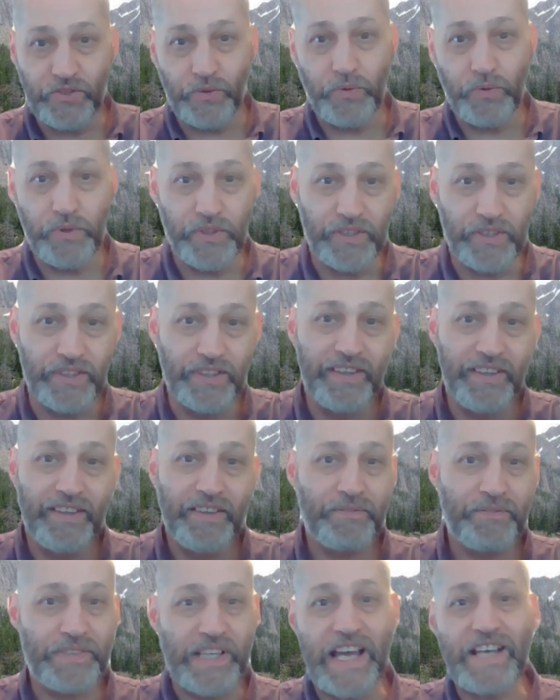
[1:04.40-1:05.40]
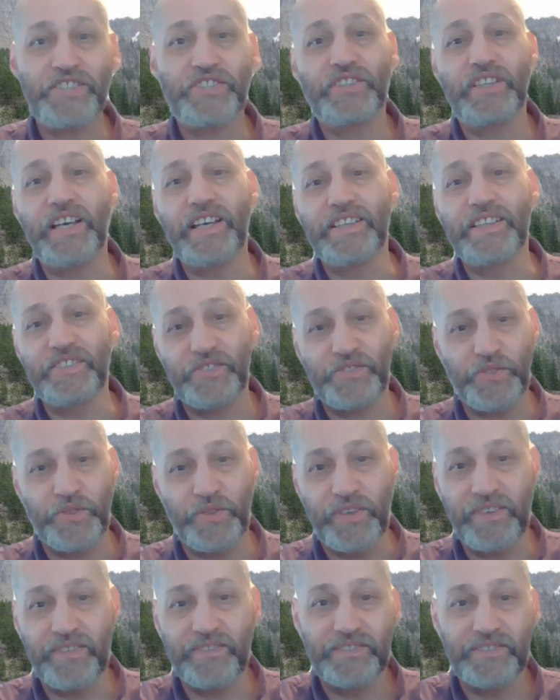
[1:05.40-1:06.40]
or flashlights
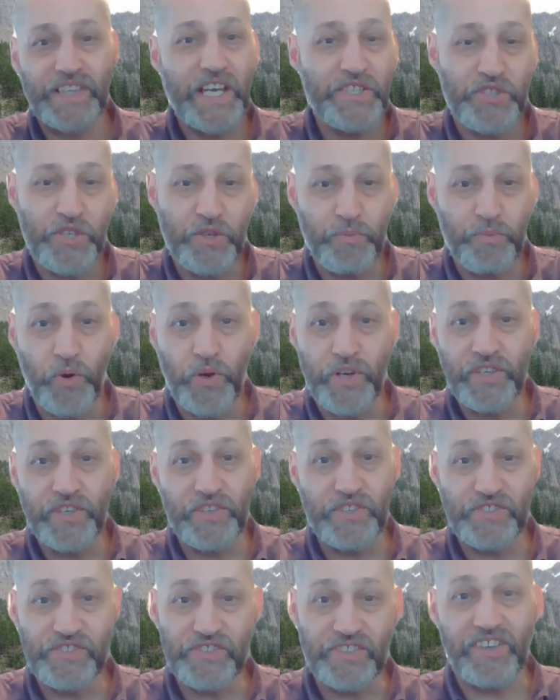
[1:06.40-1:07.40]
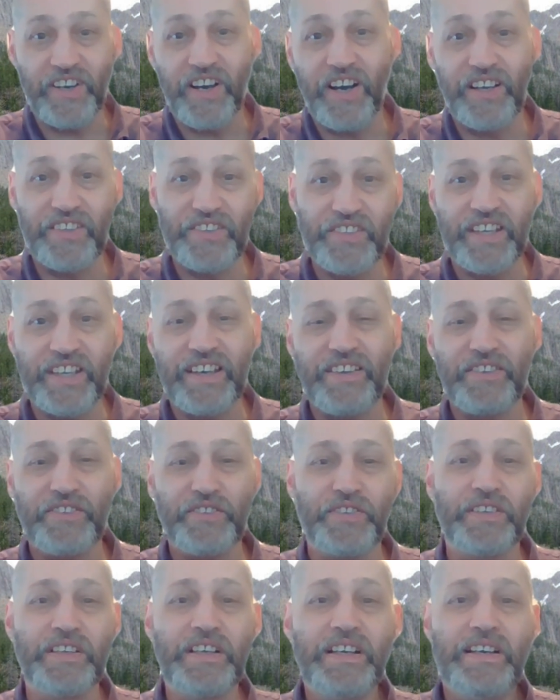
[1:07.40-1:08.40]
or laser pointers or all the
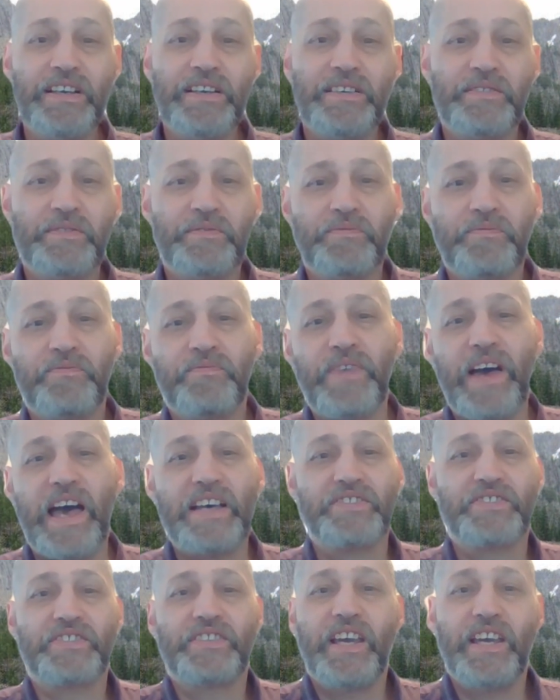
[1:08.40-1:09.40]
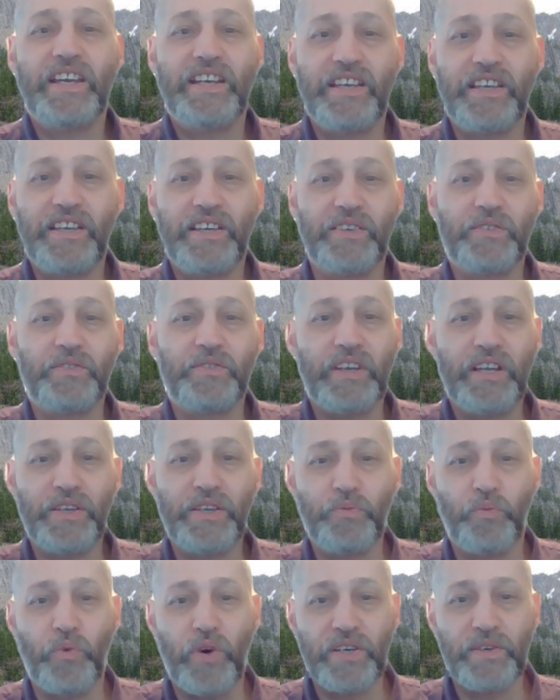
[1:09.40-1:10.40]
other fascinating
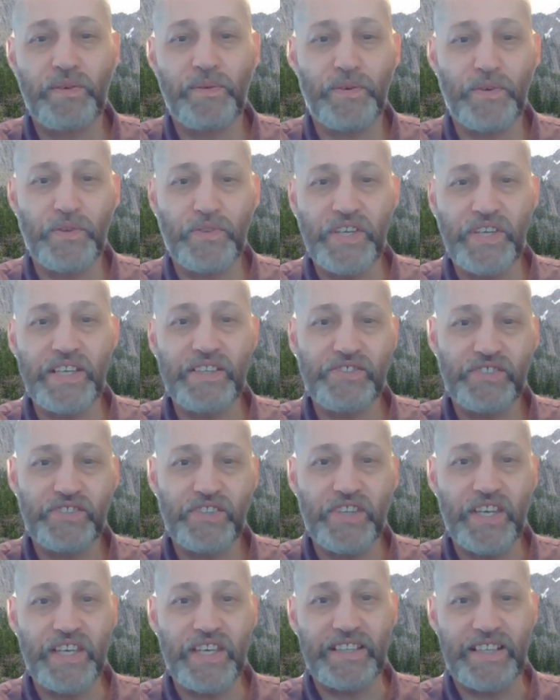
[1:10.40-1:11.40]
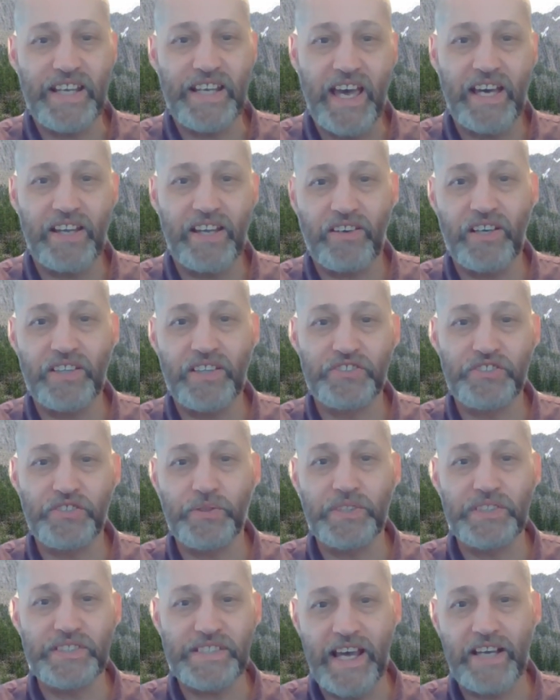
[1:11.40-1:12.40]
and wonderful things that they can add on
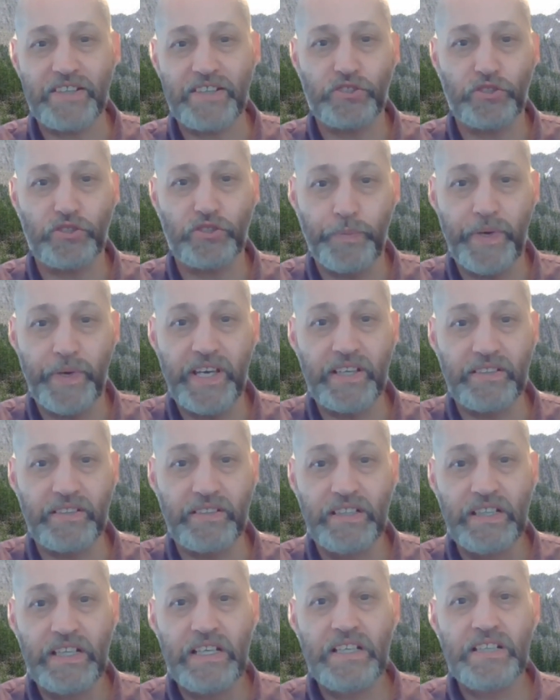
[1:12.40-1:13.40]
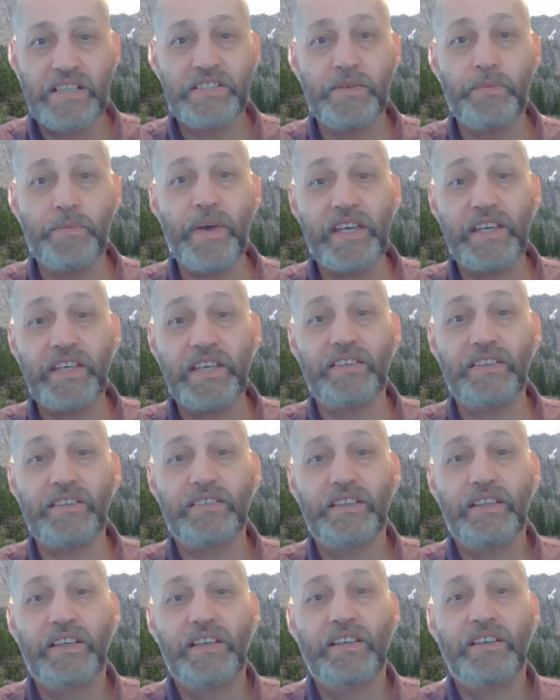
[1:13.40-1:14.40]
to a tactical pen to make it
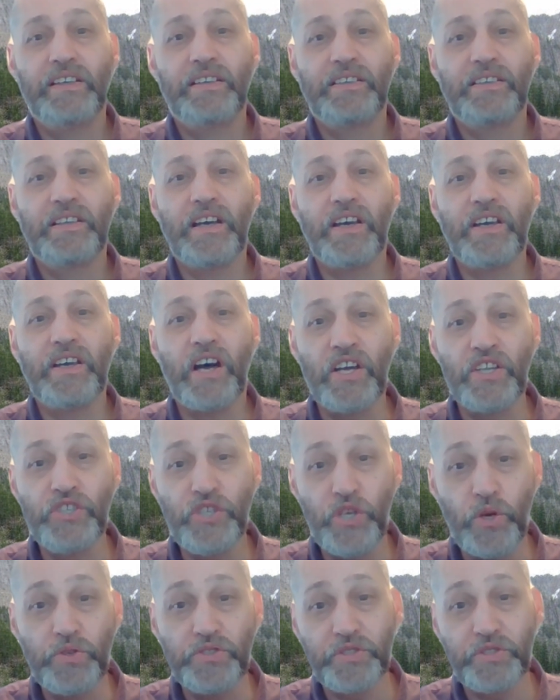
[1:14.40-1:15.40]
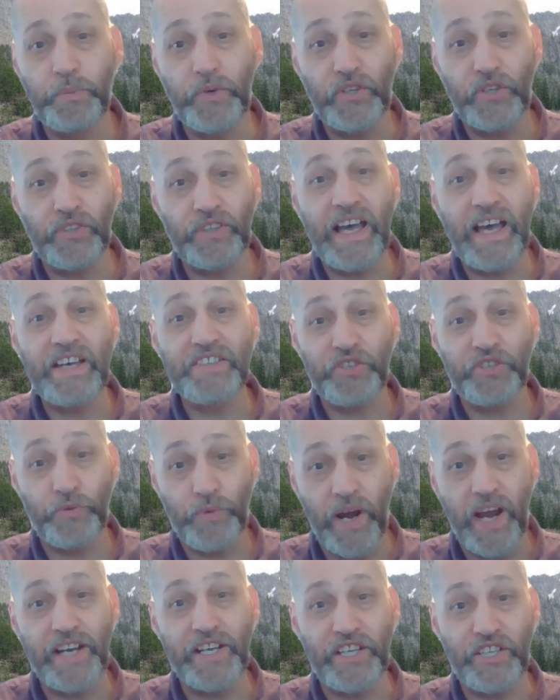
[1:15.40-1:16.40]
unusable as a
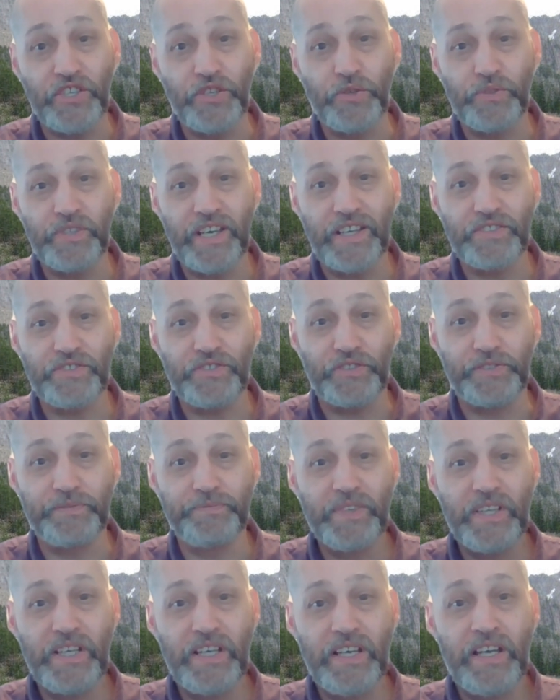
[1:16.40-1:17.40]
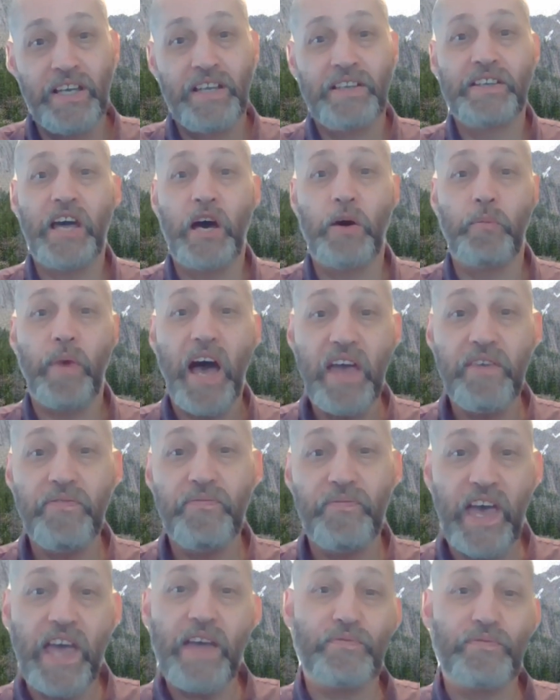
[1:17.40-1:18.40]
writing utensil. Now, my
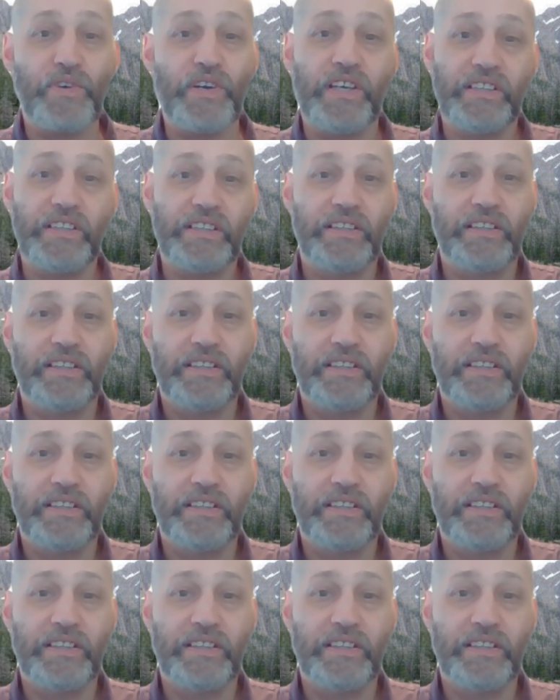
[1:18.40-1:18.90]
favorite